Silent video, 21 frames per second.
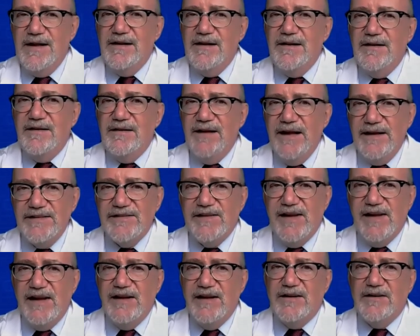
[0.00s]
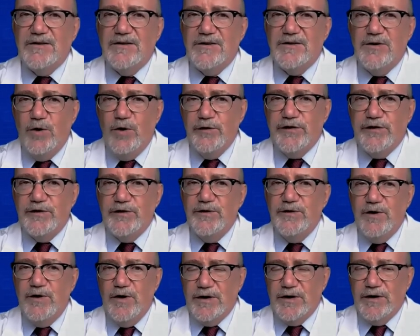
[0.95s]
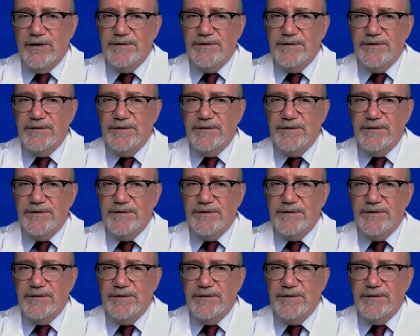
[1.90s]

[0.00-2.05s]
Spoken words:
Let's take a closer look.